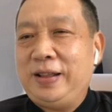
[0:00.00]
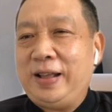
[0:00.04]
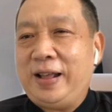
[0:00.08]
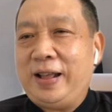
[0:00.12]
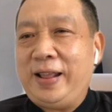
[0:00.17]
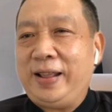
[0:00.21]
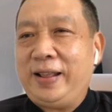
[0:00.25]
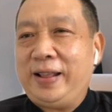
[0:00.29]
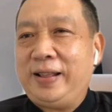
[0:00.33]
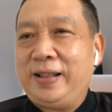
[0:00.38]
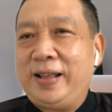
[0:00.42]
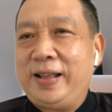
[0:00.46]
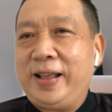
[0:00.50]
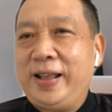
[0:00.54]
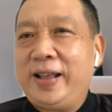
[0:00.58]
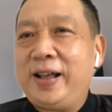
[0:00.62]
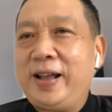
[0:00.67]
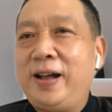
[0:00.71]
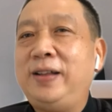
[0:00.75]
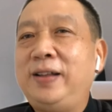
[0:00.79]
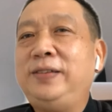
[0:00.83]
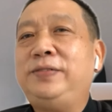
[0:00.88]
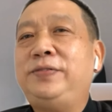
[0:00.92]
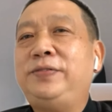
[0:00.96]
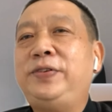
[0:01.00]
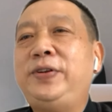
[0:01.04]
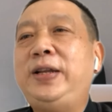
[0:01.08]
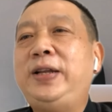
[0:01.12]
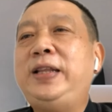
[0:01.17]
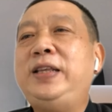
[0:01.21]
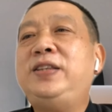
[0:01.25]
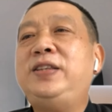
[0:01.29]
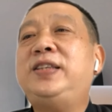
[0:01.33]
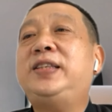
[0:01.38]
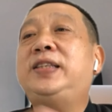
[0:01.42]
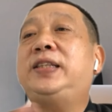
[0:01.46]
I, I can't
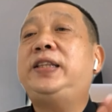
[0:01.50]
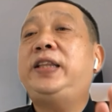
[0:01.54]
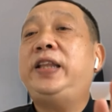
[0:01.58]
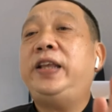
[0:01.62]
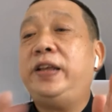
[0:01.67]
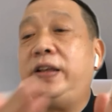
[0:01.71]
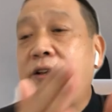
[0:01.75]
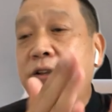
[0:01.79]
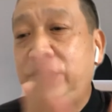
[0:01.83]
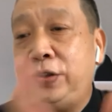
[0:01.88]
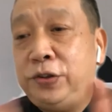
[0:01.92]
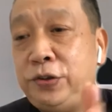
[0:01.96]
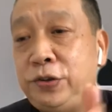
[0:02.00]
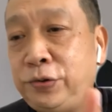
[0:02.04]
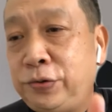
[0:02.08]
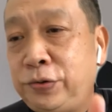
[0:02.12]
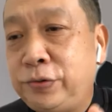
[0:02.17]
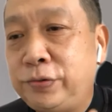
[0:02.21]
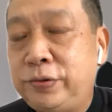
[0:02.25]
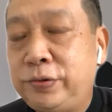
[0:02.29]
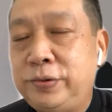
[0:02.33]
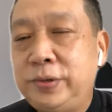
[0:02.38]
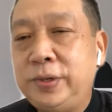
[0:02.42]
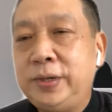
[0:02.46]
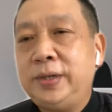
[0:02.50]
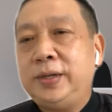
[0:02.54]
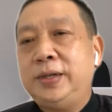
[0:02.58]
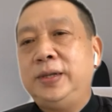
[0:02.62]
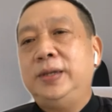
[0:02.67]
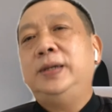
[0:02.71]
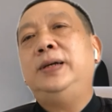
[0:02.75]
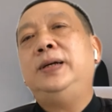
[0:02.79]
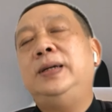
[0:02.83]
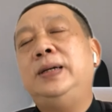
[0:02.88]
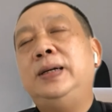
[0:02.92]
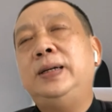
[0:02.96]
really steer you
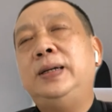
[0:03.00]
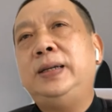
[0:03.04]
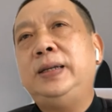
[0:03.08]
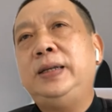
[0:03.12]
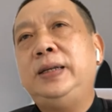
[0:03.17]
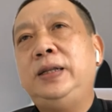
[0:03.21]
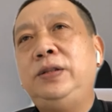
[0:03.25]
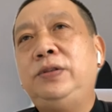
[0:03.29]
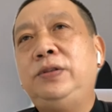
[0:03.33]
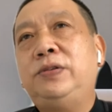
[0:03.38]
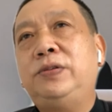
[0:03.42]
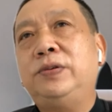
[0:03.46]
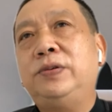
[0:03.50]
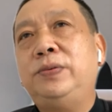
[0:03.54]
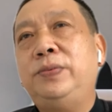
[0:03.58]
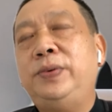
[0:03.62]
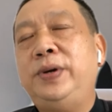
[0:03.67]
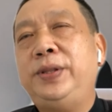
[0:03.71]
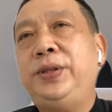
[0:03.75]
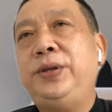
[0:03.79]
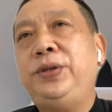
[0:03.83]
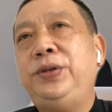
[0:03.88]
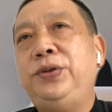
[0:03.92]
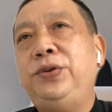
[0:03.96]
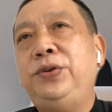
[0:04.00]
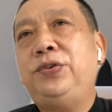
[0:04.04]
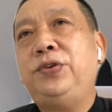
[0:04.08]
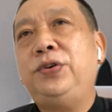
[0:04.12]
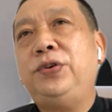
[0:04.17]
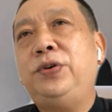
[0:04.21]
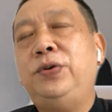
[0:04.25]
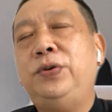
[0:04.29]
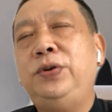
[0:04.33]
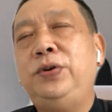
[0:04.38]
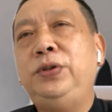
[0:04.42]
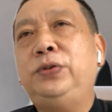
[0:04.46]
uh, into whether you
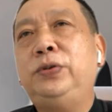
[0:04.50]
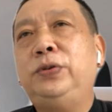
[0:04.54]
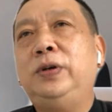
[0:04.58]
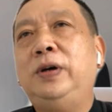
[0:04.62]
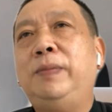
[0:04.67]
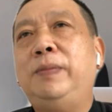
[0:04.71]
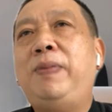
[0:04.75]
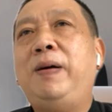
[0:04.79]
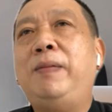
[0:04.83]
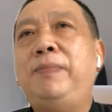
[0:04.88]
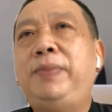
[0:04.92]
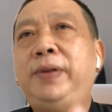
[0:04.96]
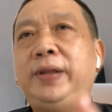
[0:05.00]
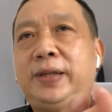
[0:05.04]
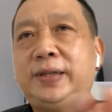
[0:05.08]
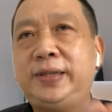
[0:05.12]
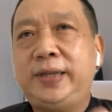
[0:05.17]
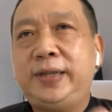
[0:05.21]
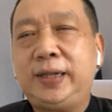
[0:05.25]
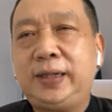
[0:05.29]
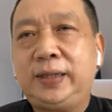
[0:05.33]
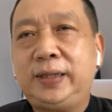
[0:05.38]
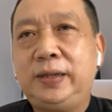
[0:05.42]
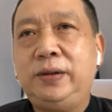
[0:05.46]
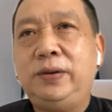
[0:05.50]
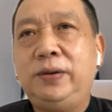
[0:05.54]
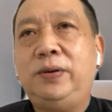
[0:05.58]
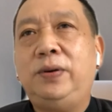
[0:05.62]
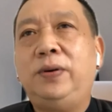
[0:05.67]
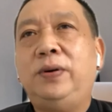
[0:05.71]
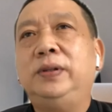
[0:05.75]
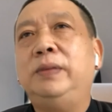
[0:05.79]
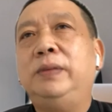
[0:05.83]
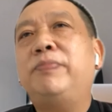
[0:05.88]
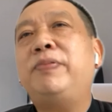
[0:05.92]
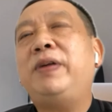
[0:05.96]
should go into the public sector
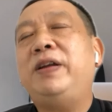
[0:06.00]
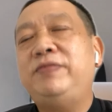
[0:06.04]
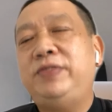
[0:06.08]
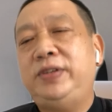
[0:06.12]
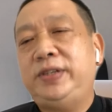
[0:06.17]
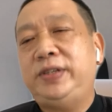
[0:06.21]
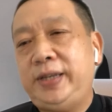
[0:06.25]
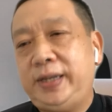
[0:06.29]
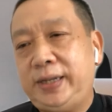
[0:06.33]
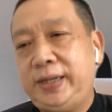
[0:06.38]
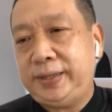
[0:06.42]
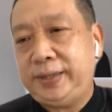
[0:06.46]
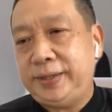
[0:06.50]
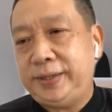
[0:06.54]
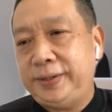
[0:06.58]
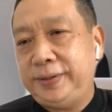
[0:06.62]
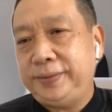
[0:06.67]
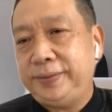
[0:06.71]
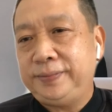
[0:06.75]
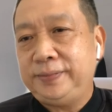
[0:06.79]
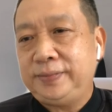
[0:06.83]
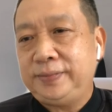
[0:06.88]
or the private sector.